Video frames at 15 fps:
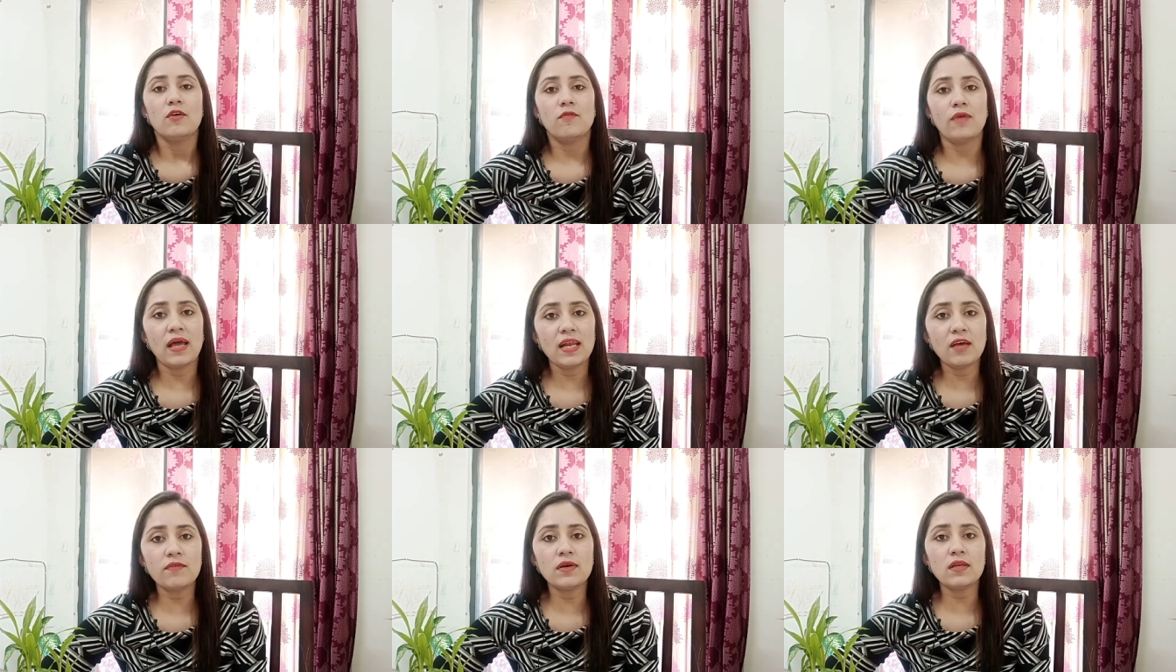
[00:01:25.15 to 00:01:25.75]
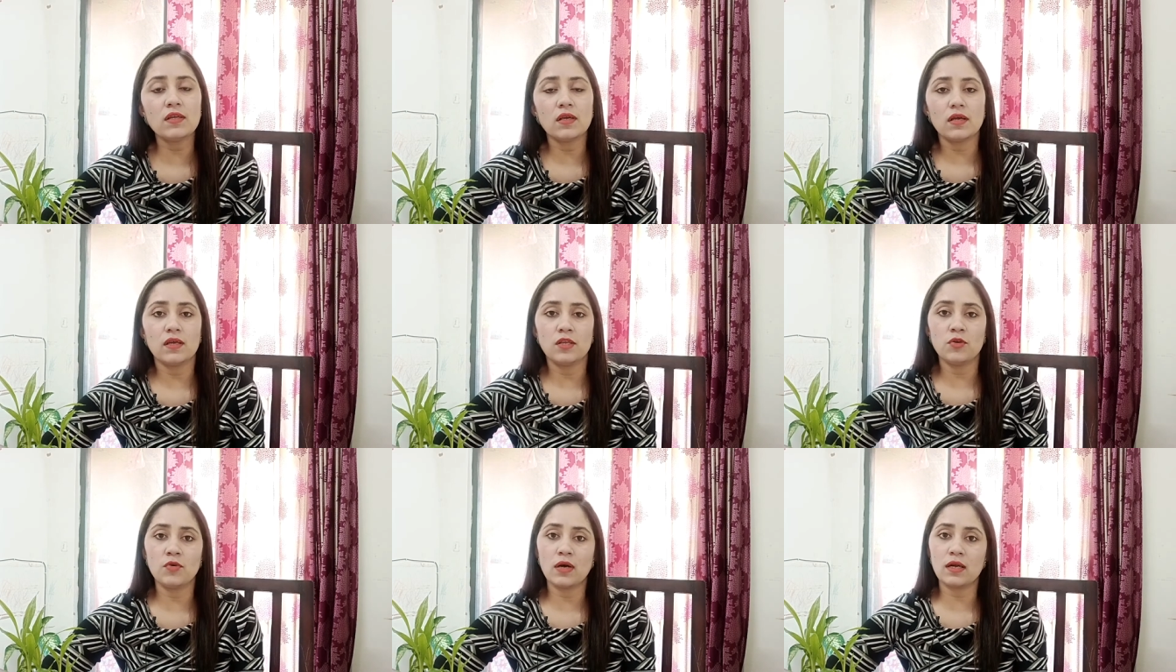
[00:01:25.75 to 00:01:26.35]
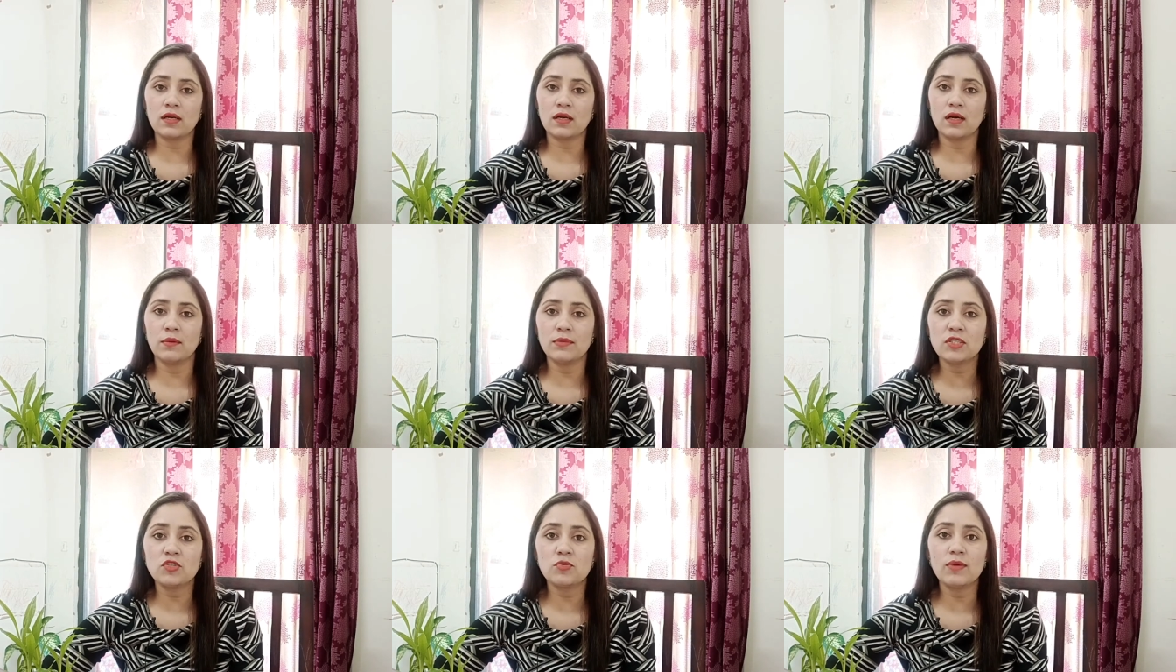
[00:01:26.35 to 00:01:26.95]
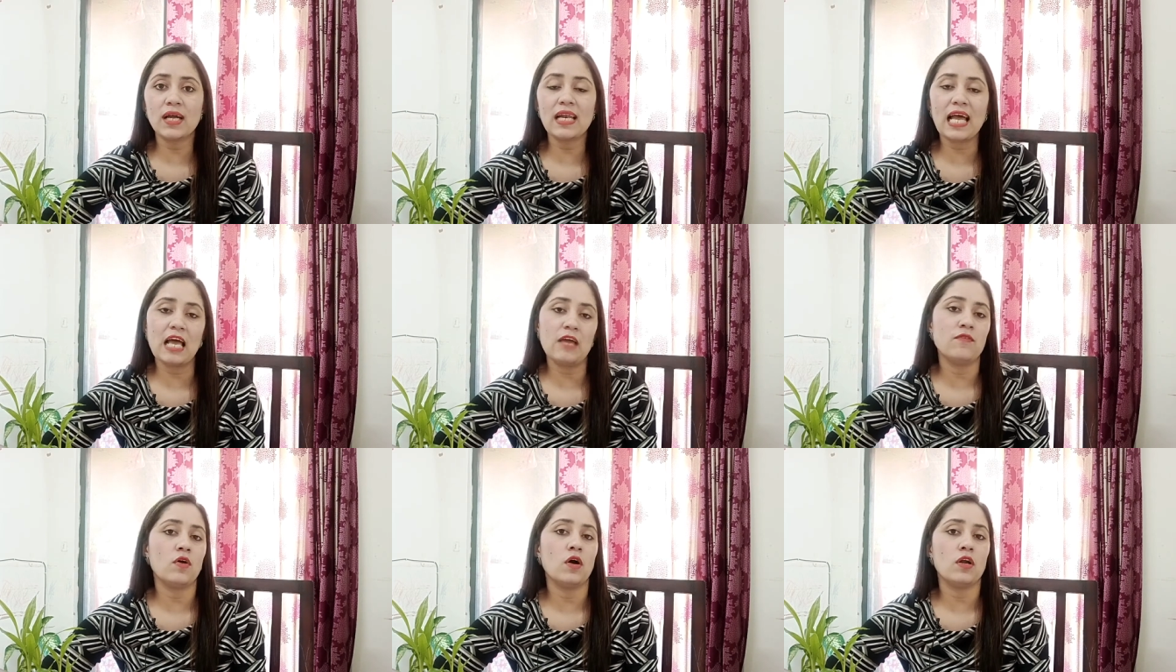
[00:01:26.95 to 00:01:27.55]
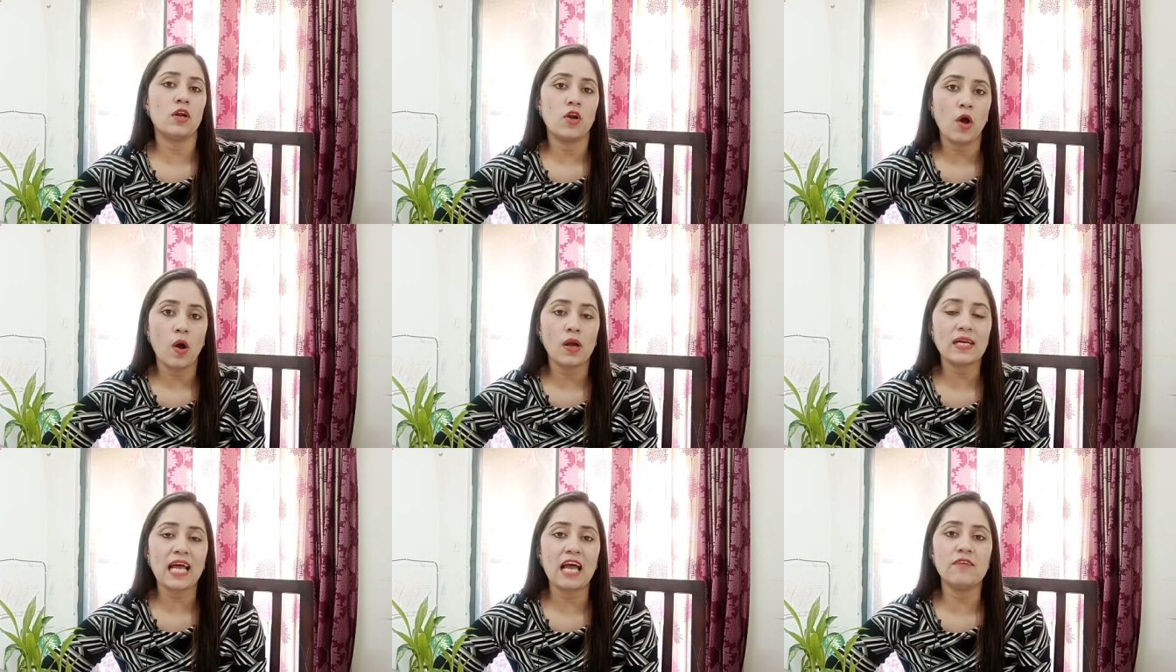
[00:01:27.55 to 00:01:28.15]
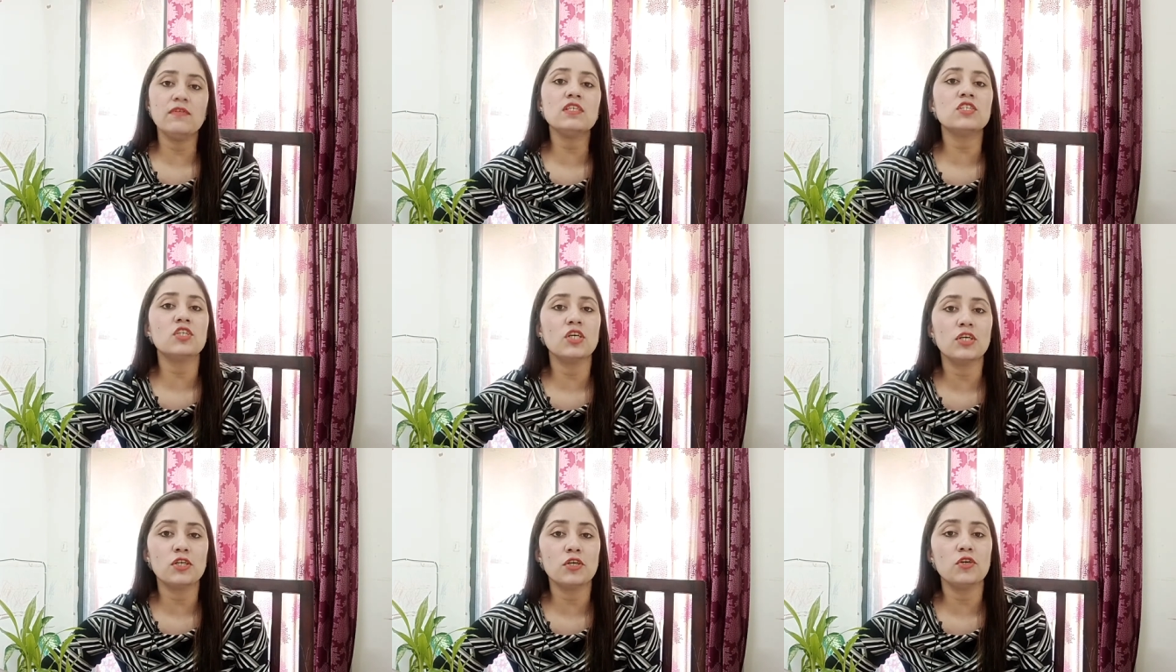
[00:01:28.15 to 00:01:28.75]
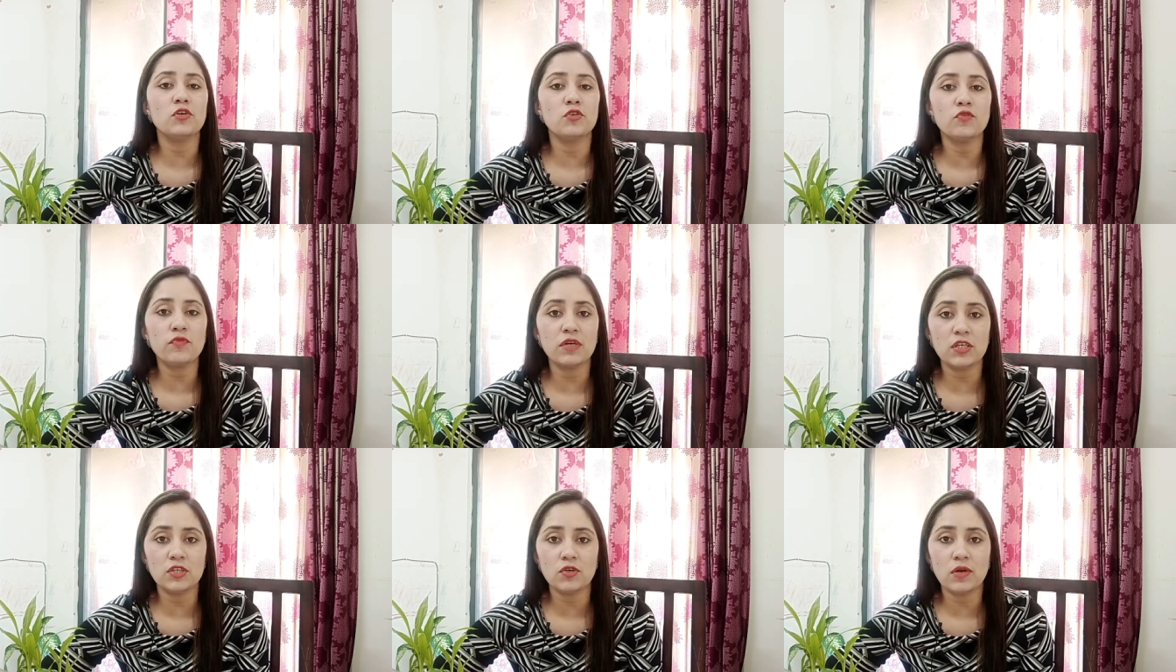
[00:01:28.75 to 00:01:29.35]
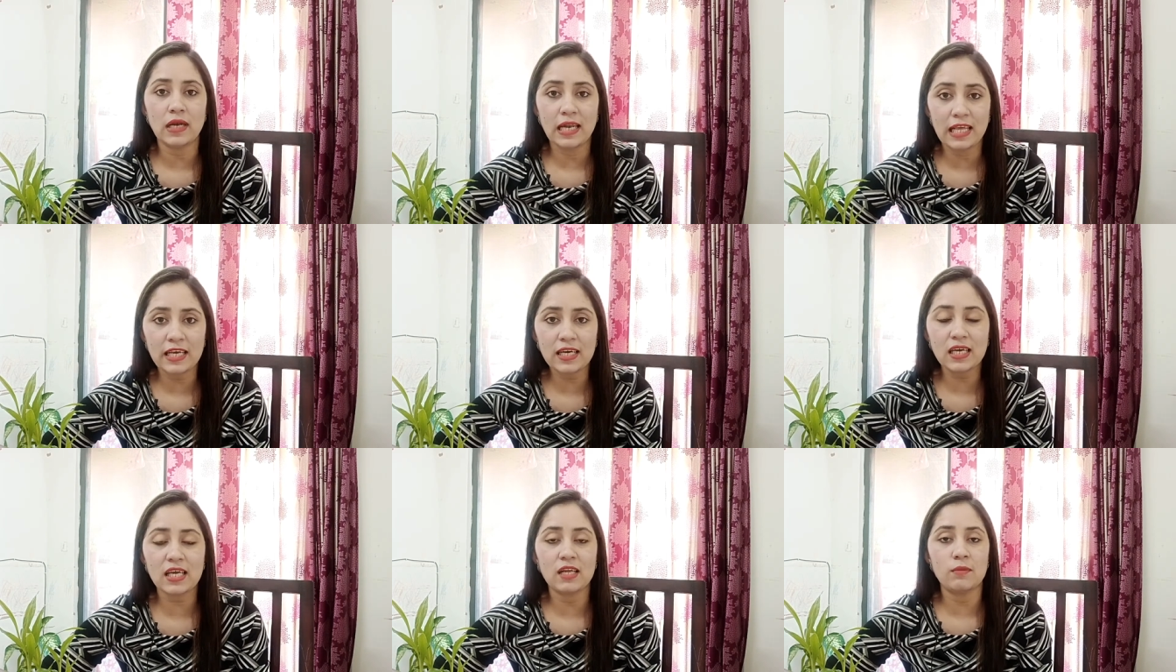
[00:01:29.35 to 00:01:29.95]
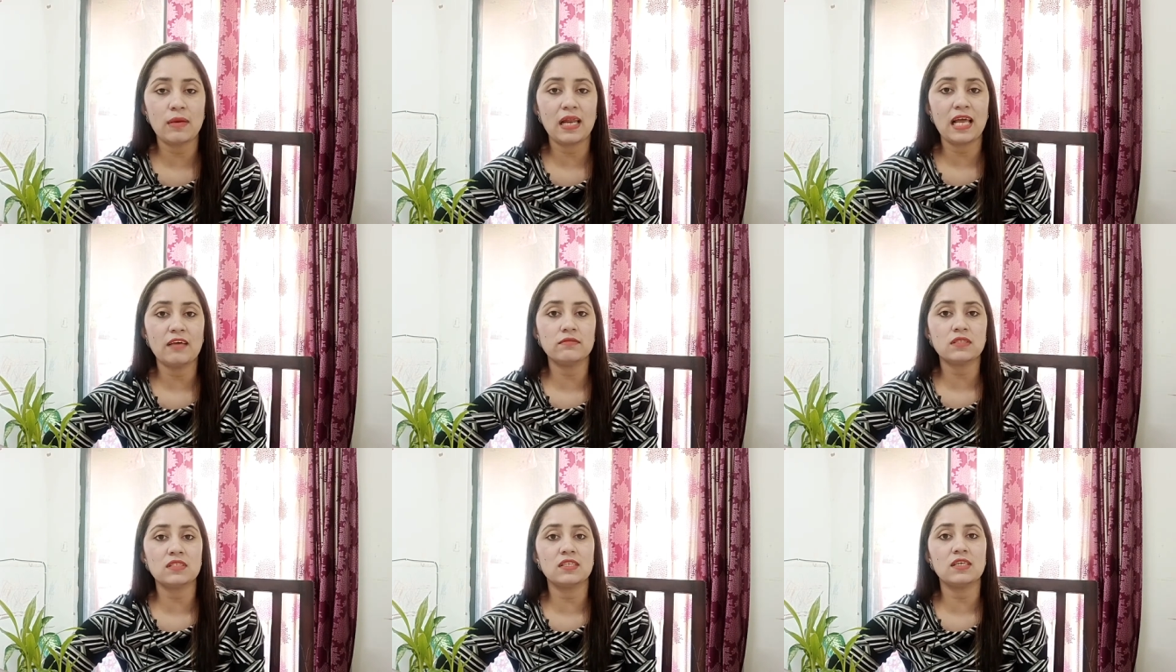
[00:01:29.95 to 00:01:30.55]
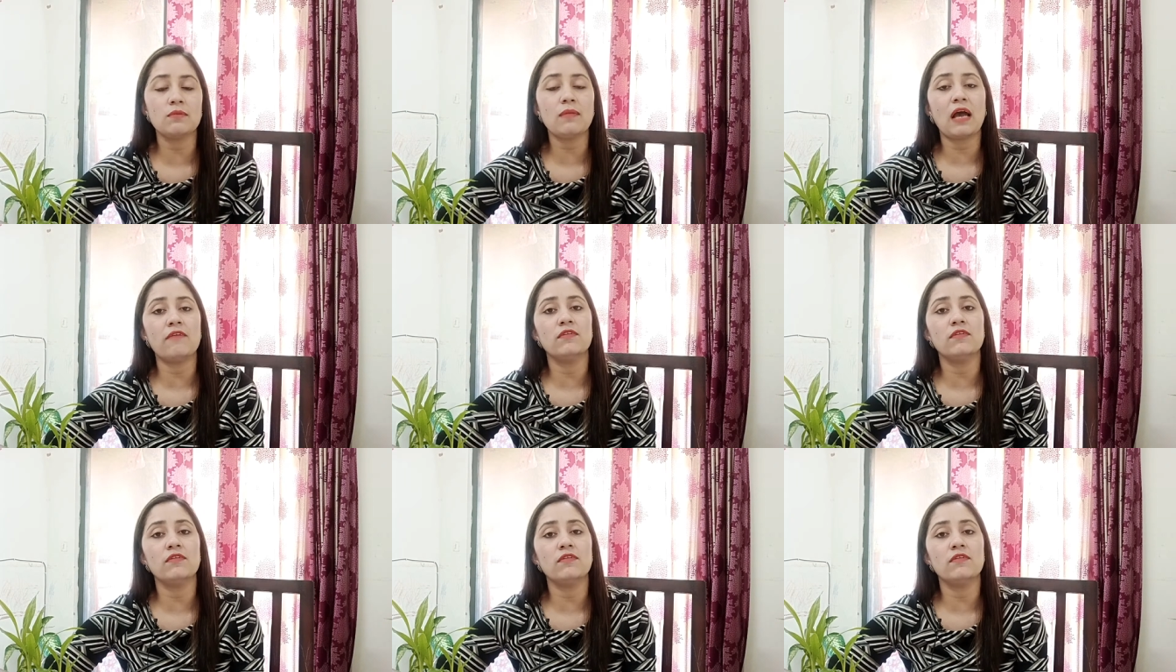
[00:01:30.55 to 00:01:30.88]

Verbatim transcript: Whenever you are coming to my live or not, I will share your new video link in my live stream.